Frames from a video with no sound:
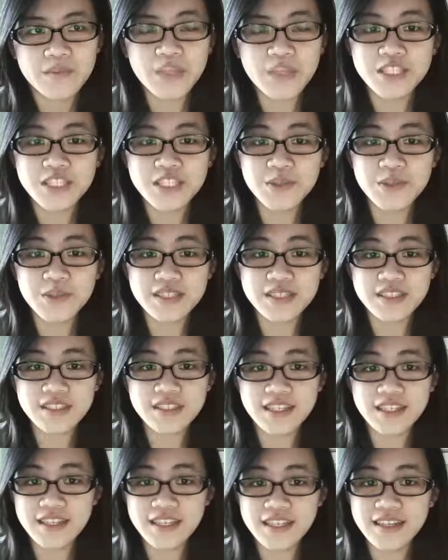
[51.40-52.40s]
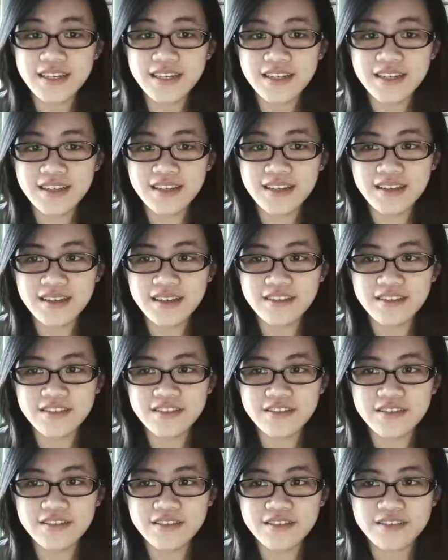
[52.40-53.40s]
when she was a kid,
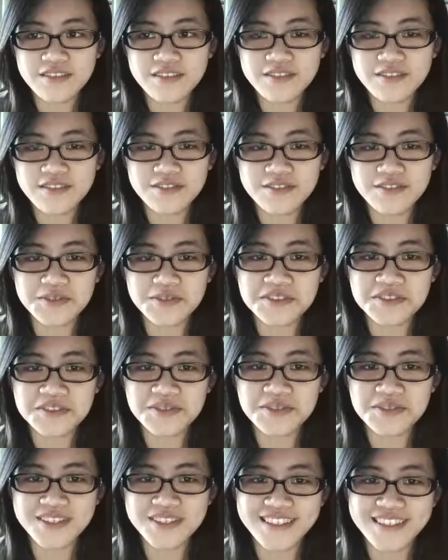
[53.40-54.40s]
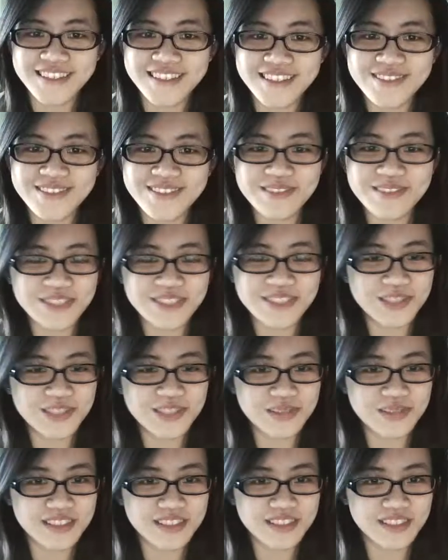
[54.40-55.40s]
or not when she was a kid, but when she
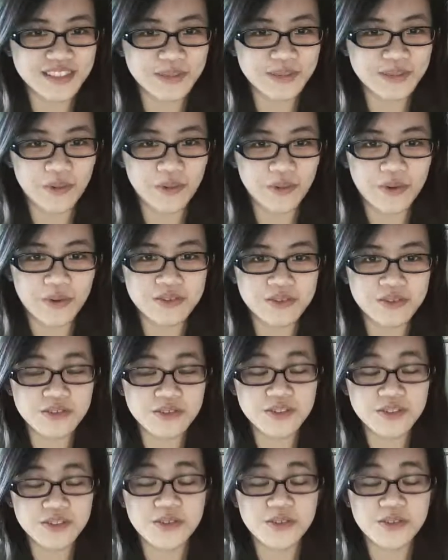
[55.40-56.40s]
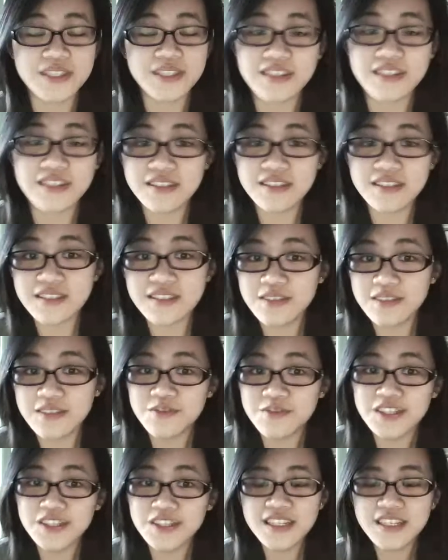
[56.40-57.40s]
was just born. So she was a little
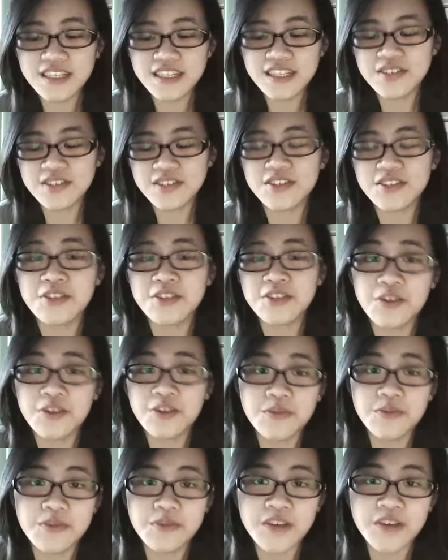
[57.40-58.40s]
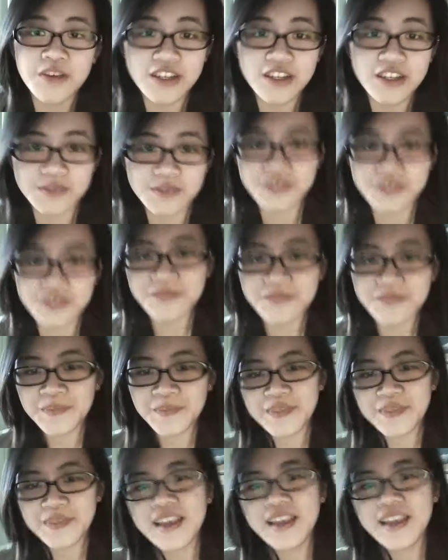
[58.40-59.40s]
infant and they took her home from the hospital.
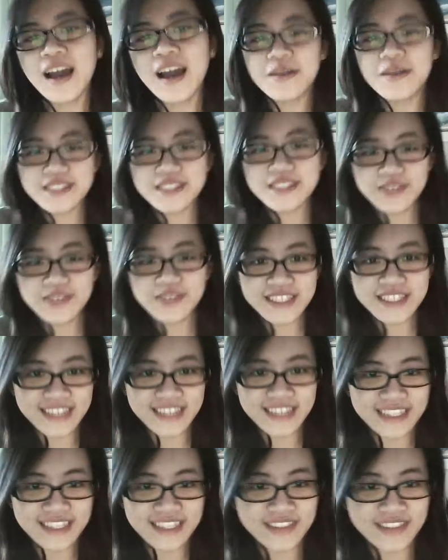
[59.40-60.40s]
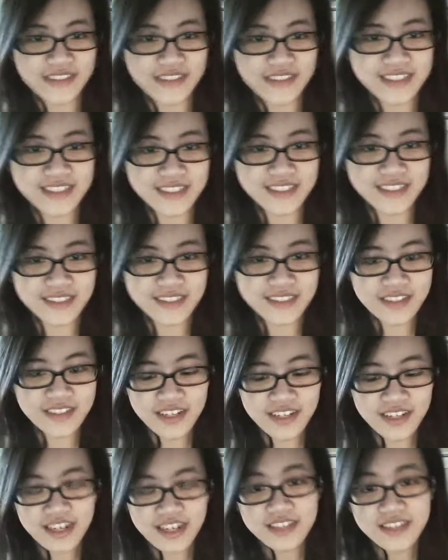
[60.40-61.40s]
I was so excited to have a sister.
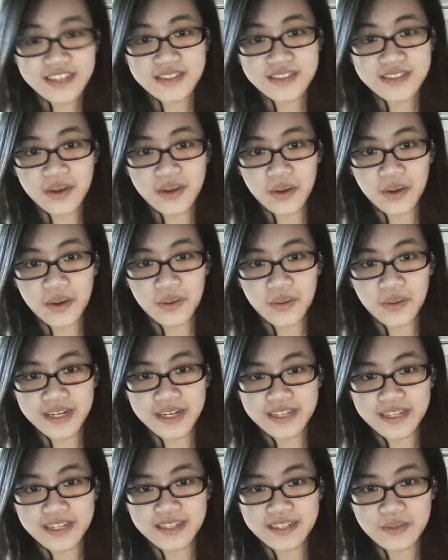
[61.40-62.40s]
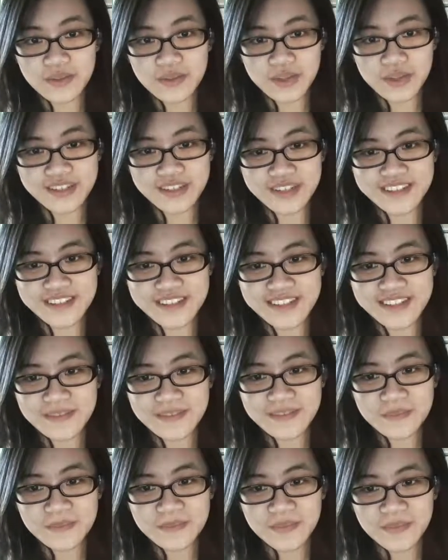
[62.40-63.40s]
So what I did was,